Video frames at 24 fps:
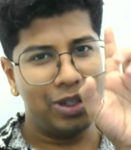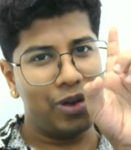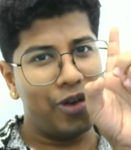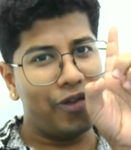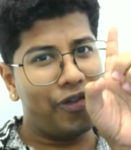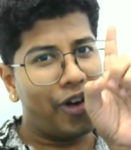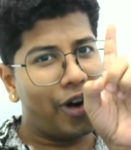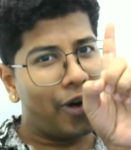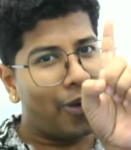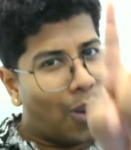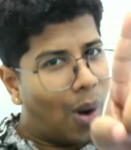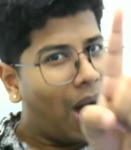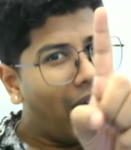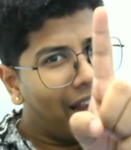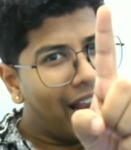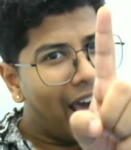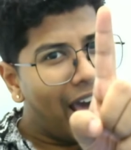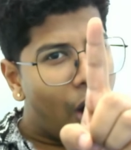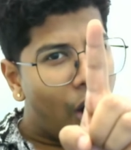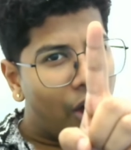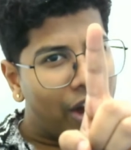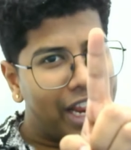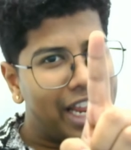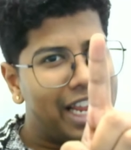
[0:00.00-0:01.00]
So for
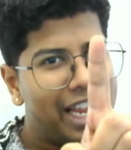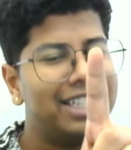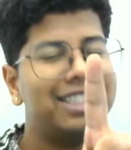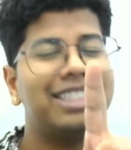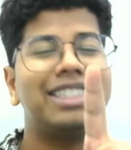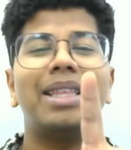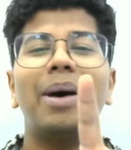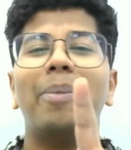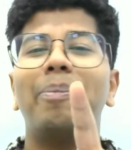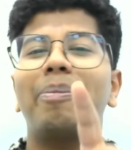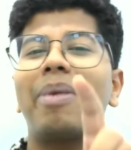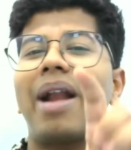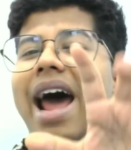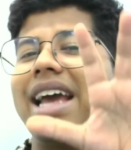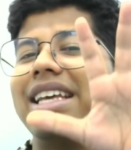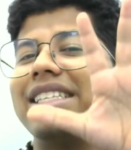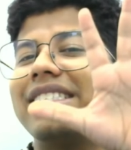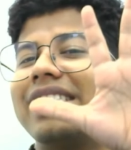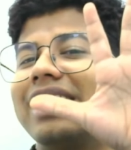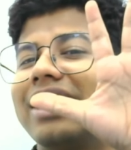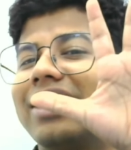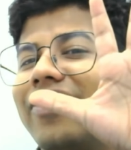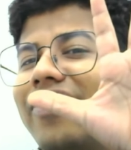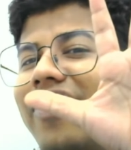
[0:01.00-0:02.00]
one orange the
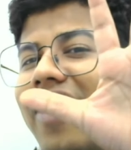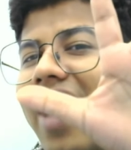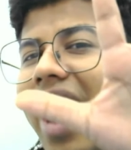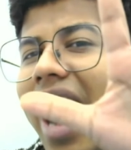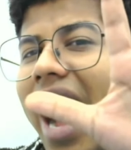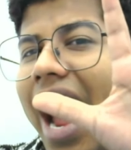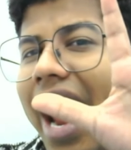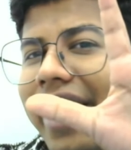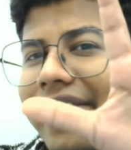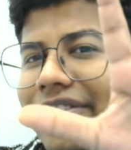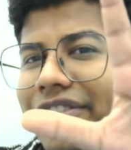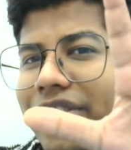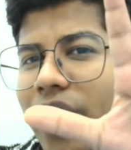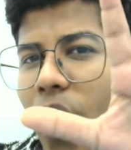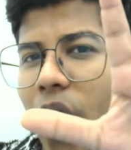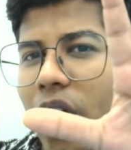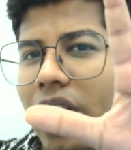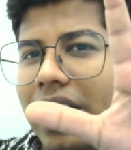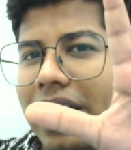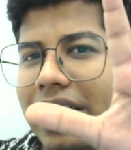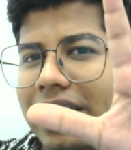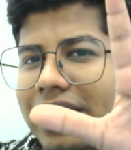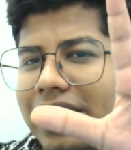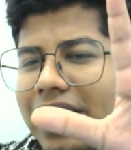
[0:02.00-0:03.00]
price is
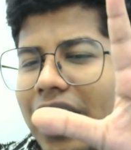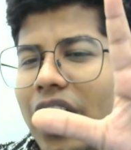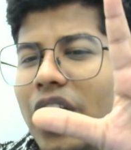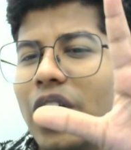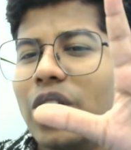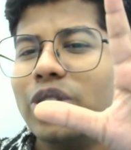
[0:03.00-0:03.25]
$5.